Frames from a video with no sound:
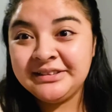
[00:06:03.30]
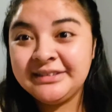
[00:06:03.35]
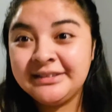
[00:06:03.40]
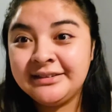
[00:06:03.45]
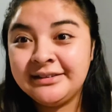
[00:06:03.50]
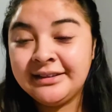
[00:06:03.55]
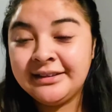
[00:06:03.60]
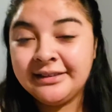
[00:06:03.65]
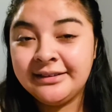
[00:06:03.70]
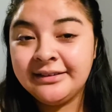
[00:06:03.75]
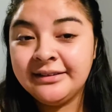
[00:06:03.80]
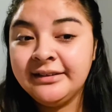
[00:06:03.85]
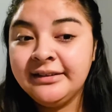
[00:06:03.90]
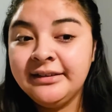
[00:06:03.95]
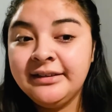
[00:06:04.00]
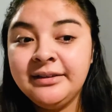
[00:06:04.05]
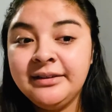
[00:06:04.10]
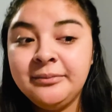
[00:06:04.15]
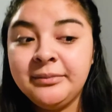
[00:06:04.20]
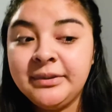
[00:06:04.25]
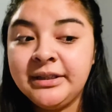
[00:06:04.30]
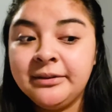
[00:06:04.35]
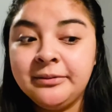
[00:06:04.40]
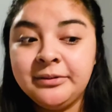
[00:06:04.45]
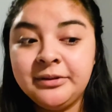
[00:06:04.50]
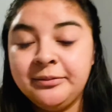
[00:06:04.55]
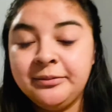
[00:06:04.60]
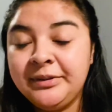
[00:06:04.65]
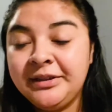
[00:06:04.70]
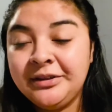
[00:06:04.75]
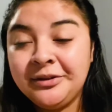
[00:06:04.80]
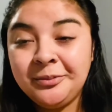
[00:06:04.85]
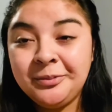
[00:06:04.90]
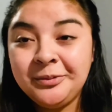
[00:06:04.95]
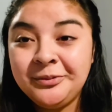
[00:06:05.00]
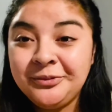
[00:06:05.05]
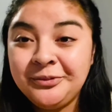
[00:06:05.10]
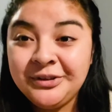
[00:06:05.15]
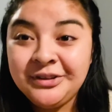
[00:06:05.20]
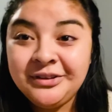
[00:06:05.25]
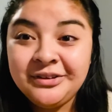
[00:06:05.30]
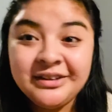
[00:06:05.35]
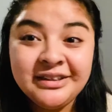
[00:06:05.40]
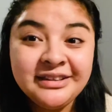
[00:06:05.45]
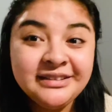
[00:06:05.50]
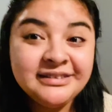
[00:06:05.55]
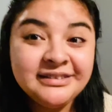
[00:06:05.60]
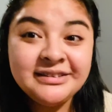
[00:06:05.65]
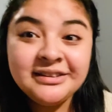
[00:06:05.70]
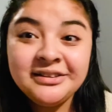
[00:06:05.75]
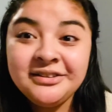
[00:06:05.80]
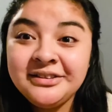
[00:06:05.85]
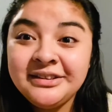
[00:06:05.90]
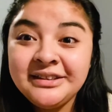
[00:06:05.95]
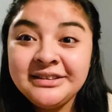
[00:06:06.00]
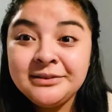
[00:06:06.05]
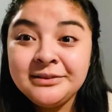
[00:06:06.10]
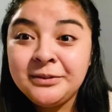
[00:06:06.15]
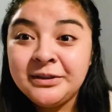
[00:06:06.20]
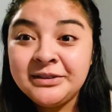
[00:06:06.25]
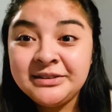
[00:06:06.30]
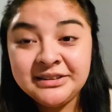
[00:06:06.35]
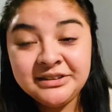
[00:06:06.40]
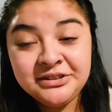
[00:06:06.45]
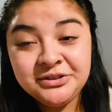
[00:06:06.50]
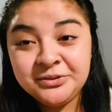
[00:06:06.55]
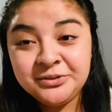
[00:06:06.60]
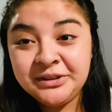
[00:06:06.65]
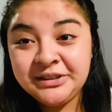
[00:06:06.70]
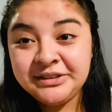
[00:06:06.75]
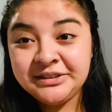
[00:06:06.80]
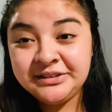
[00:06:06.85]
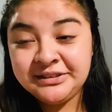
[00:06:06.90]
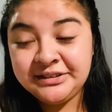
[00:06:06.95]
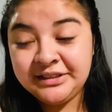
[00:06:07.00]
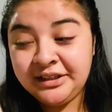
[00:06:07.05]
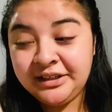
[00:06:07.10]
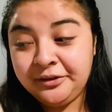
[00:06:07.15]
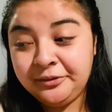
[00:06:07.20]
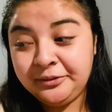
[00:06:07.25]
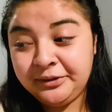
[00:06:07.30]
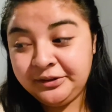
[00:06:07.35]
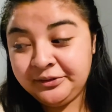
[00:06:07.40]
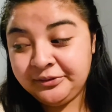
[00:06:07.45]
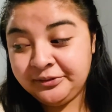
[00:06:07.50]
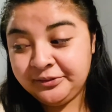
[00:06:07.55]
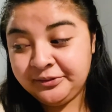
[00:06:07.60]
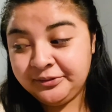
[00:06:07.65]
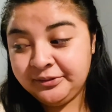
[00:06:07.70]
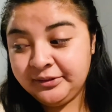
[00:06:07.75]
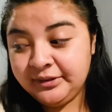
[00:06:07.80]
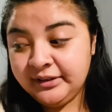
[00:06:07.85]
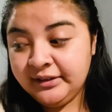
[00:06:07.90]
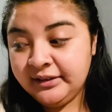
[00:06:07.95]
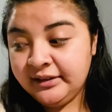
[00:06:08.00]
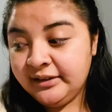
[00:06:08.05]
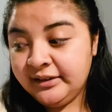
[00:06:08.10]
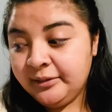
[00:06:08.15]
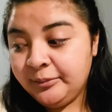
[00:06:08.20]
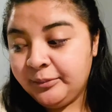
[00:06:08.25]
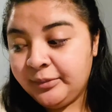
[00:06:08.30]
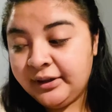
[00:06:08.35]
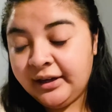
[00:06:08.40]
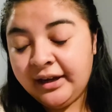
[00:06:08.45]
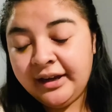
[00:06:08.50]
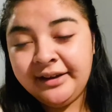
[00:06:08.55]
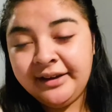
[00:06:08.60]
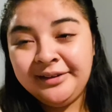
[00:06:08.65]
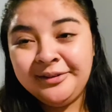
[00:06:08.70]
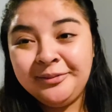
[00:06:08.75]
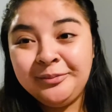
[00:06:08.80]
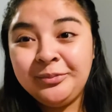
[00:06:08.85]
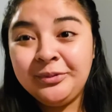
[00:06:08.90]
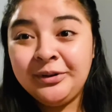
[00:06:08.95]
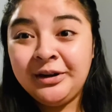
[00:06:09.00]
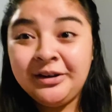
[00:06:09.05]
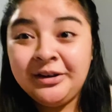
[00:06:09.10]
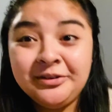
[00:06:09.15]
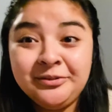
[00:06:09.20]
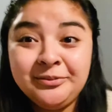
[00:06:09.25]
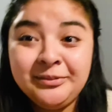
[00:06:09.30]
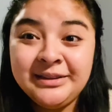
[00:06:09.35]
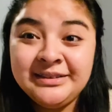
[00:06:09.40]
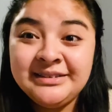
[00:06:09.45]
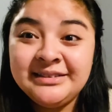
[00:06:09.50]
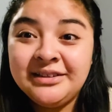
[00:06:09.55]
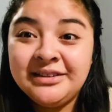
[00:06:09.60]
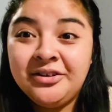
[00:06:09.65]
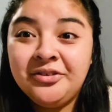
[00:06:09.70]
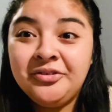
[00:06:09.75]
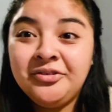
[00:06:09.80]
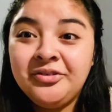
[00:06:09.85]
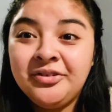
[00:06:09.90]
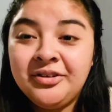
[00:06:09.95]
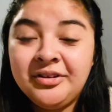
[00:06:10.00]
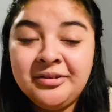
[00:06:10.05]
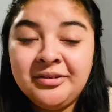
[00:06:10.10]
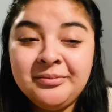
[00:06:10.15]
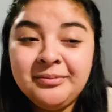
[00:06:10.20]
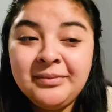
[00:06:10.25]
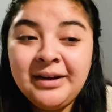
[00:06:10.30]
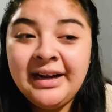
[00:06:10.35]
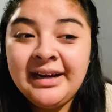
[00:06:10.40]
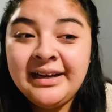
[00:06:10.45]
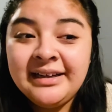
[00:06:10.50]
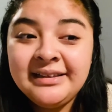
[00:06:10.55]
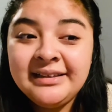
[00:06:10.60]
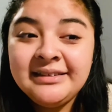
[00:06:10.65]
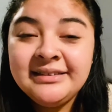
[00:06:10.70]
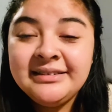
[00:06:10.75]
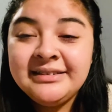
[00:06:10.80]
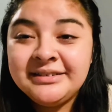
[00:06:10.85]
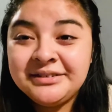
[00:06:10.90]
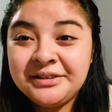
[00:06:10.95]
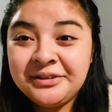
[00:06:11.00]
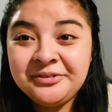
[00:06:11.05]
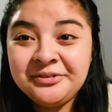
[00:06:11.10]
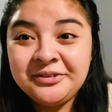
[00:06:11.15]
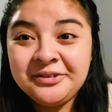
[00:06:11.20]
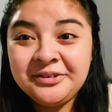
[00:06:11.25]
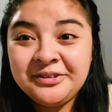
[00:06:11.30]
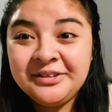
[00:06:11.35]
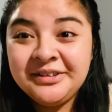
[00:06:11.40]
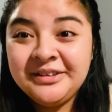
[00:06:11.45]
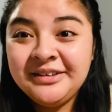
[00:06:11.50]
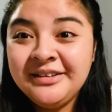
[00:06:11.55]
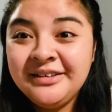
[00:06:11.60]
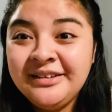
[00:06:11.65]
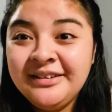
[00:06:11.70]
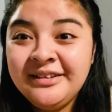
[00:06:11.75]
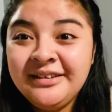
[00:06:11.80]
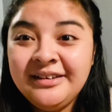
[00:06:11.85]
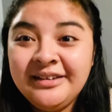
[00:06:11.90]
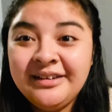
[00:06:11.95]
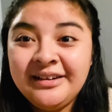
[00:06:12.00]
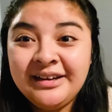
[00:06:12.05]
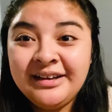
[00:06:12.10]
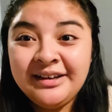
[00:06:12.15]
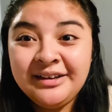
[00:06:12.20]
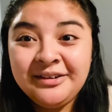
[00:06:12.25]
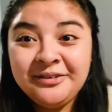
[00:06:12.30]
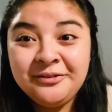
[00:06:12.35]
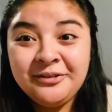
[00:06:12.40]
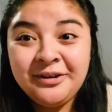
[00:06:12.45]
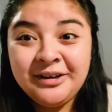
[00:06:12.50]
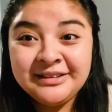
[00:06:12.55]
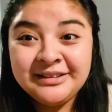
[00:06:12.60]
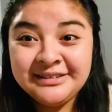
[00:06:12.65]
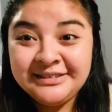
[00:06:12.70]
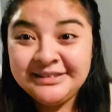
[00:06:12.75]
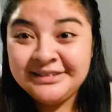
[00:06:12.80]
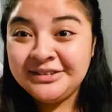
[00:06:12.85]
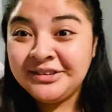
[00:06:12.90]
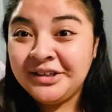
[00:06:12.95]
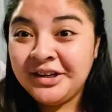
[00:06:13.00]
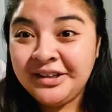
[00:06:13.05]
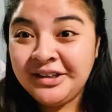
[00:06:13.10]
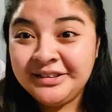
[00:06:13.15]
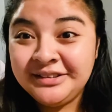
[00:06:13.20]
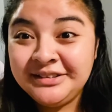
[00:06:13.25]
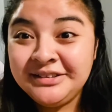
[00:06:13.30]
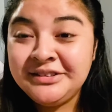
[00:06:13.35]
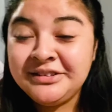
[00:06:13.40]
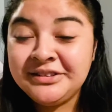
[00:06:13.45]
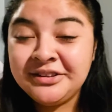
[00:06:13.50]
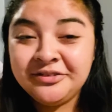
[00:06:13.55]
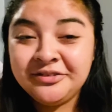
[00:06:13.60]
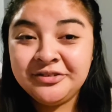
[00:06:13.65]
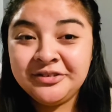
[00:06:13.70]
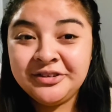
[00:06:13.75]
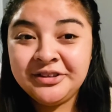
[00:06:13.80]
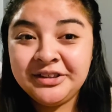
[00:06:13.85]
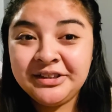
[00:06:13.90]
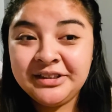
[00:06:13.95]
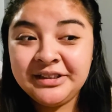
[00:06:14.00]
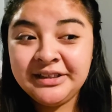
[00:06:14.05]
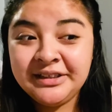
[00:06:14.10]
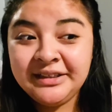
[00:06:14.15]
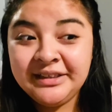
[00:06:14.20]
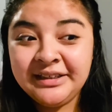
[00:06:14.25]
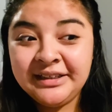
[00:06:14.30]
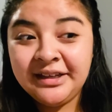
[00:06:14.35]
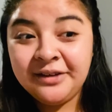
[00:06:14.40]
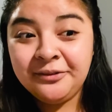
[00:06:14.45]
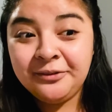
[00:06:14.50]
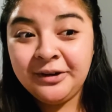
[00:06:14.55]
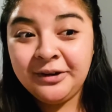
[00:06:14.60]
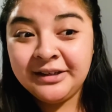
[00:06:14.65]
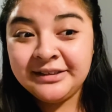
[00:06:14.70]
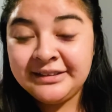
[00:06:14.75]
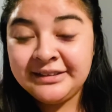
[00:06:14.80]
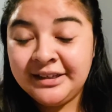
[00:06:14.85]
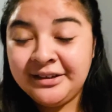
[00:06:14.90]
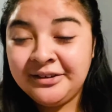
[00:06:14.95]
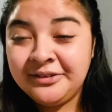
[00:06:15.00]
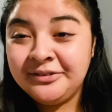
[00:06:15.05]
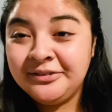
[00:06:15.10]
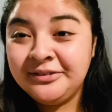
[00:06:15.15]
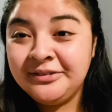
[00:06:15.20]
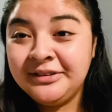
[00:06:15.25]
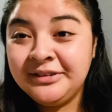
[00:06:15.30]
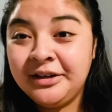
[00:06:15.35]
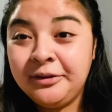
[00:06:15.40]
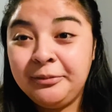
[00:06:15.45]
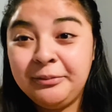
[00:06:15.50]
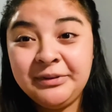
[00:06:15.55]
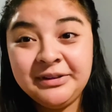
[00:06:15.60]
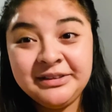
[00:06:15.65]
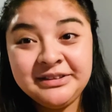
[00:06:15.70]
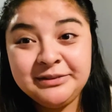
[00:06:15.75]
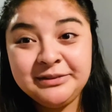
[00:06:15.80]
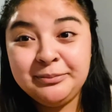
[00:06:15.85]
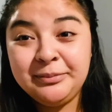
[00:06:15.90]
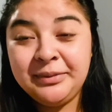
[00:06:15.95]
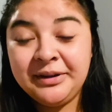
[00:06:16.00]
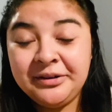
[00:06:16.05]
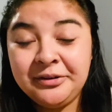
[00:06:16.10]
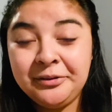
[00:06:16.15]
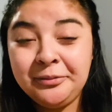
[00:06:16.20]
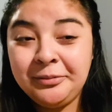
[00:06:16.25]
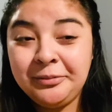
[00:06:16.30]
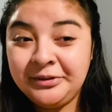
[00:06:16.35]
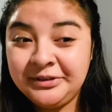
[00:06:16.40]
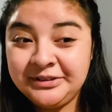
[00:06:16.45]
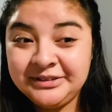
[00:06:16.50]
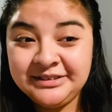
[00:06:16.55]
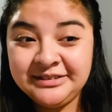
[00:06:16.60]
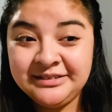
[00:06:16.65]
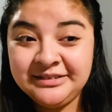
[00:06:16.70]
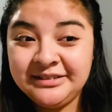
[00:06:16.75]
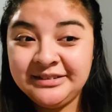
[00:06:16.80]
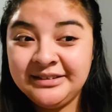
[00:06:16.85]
and like be able to be open with you guys, tell you guys about situations that I went through. But I am proud of myself. I suffered. I walked into college suffering, and I walked out a much better person.